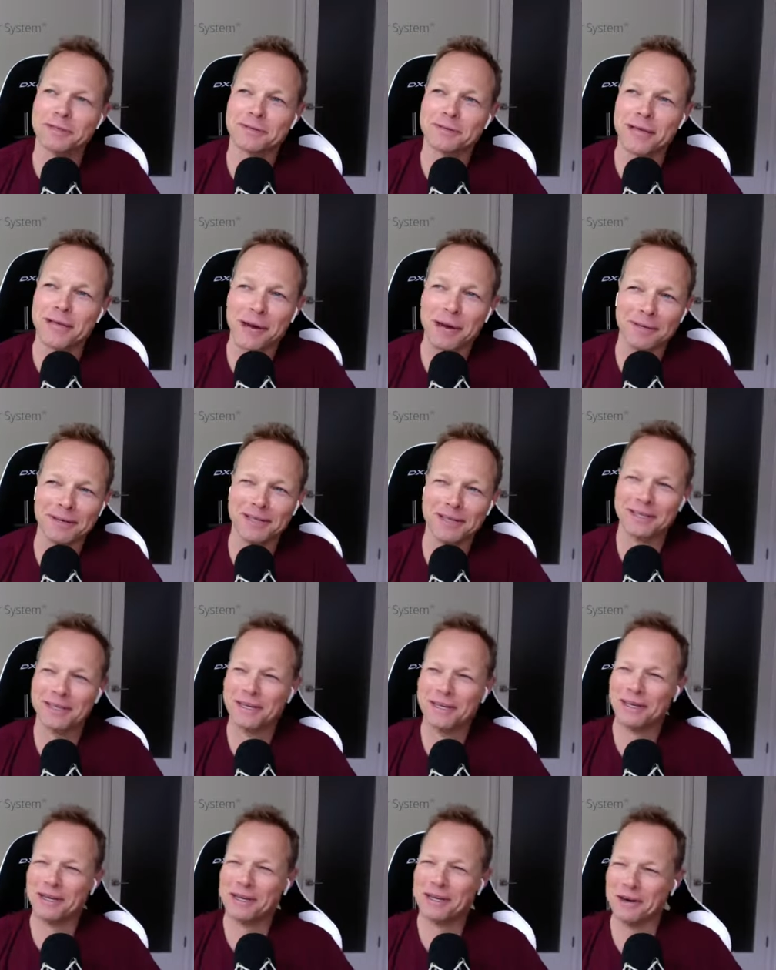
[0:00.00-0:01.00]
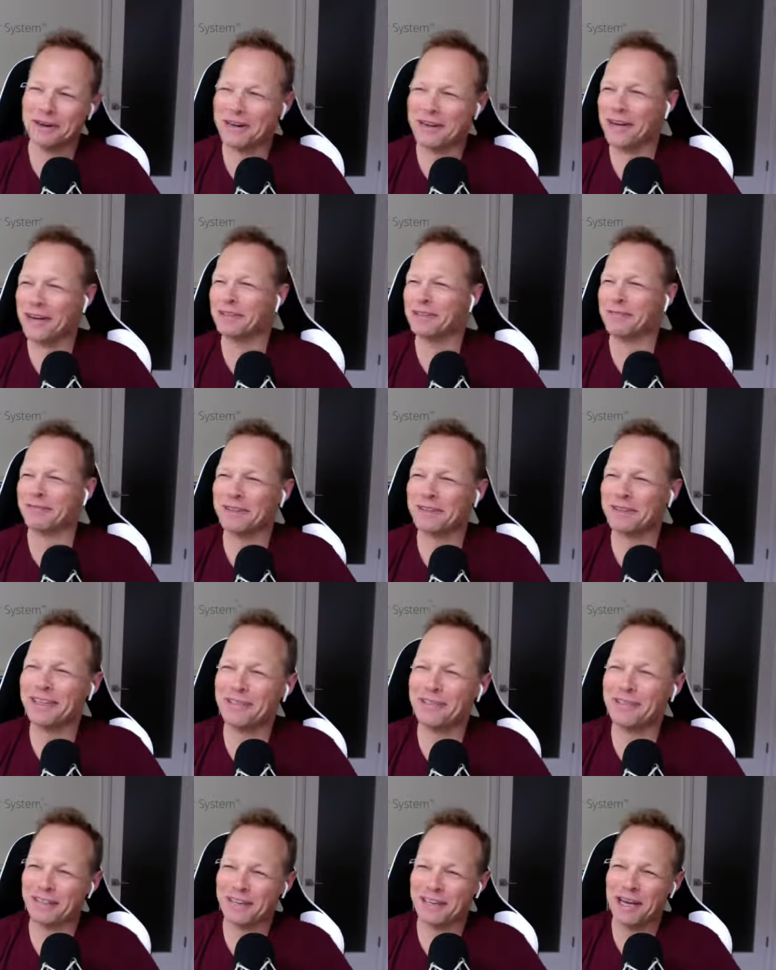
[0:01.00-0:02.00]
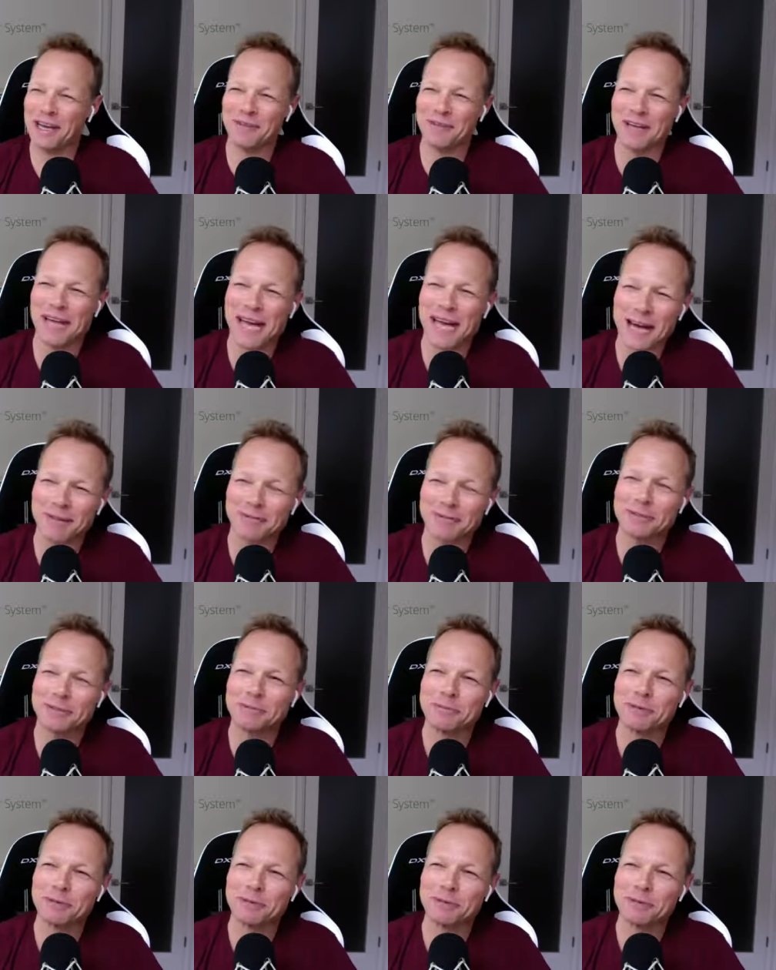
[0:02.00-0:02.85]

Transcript: tell me, go to hell if you if if you have to.